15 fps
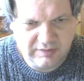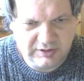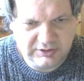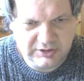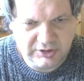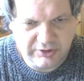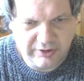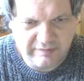
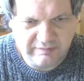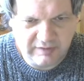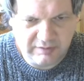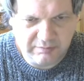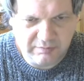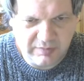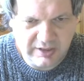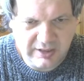
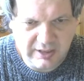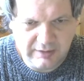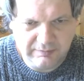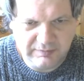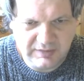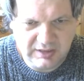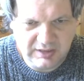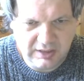photographic
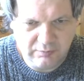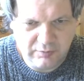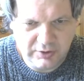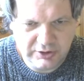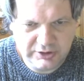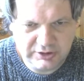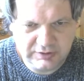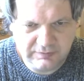medium
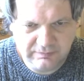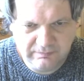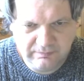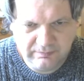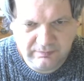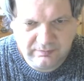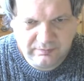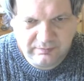in which
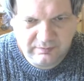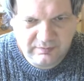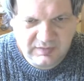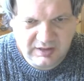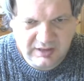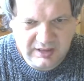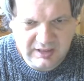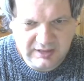
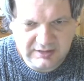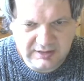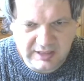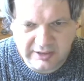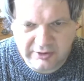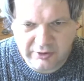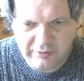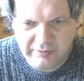it
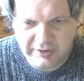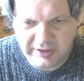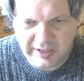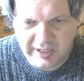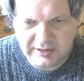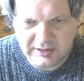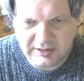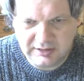had
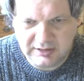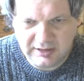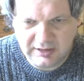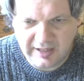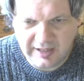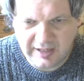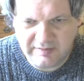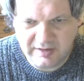communicated
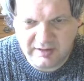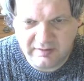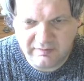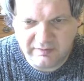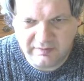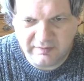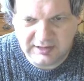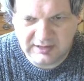having
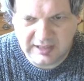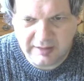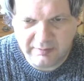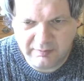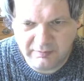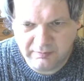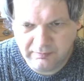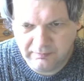the
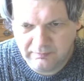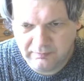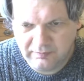same